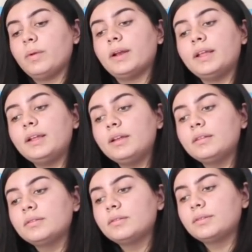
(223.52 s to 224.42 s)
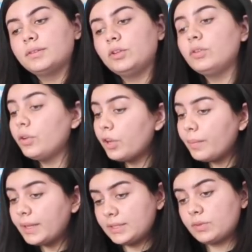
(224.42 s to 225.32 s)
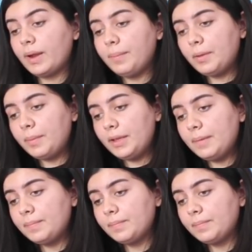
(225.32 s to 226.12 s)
Ready? You know your months, right, baby?